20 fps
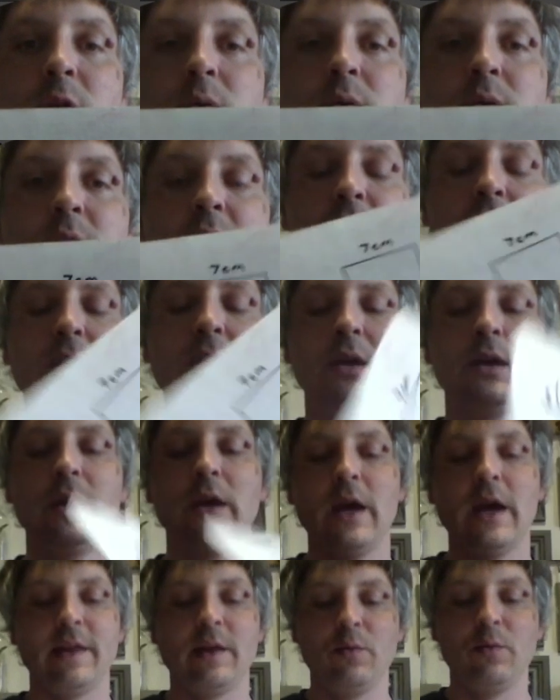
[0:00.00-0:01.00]
Okay,
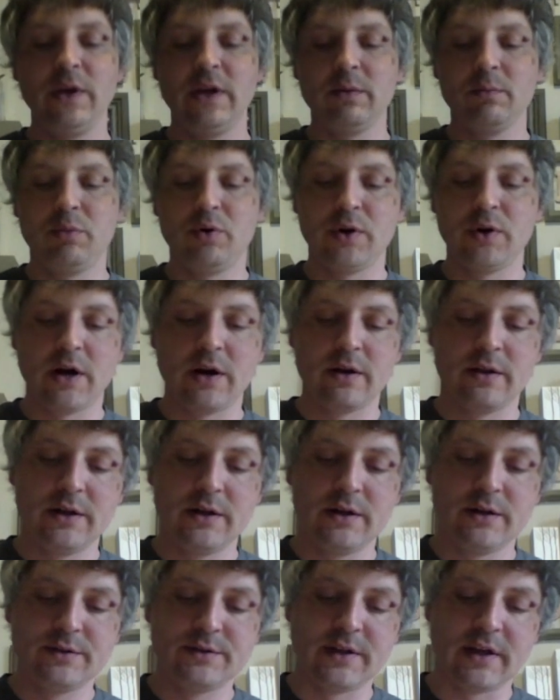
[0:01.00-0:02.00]
then we can put our
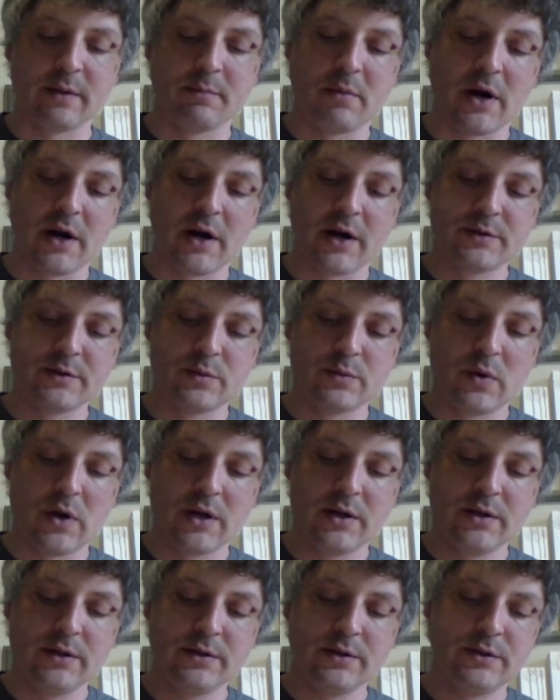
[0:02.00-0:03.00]
little tick marks,
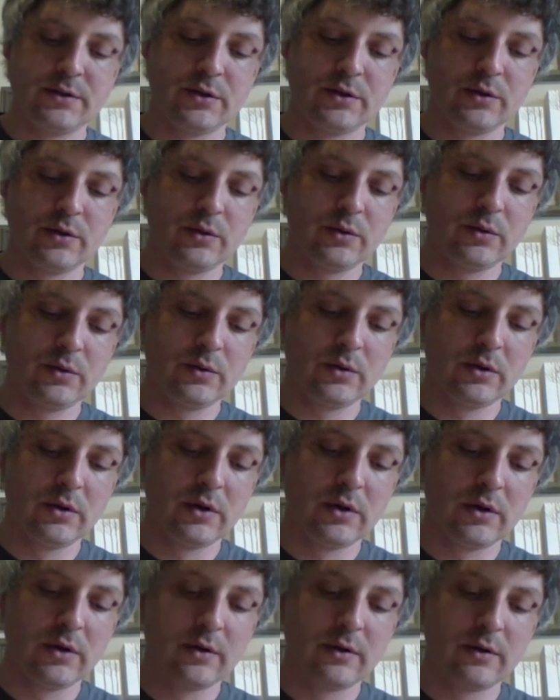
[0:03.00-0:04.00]
1, 2,
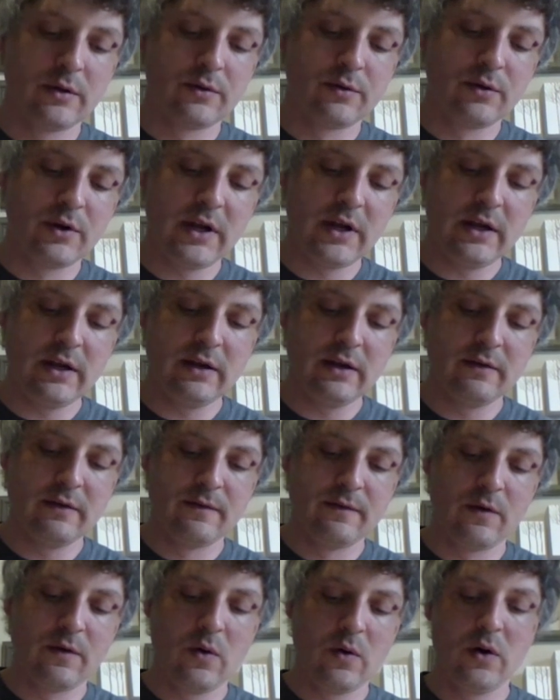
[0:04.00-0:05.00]
3,
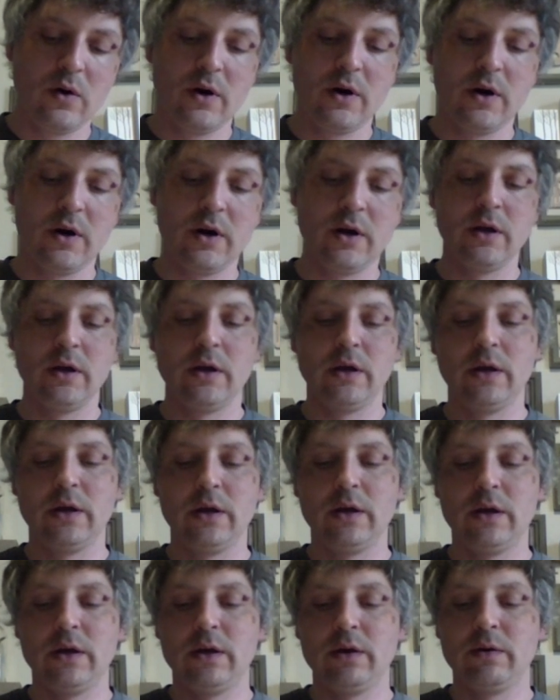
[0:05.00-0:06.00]
4.
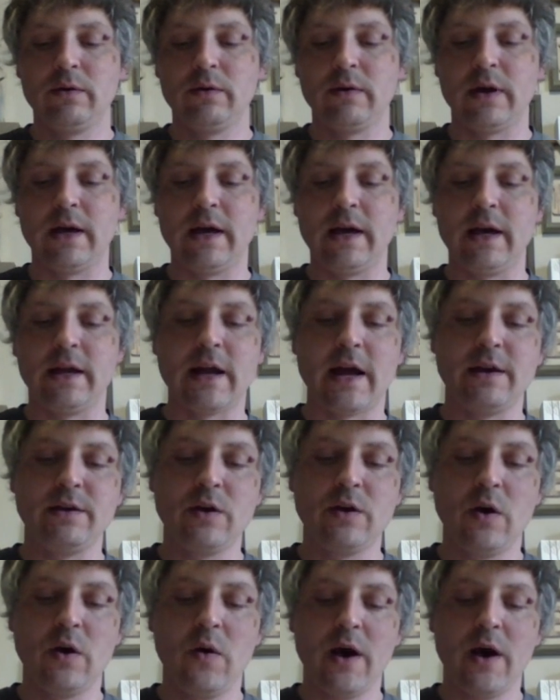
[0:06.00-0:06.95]
Okay, and I know I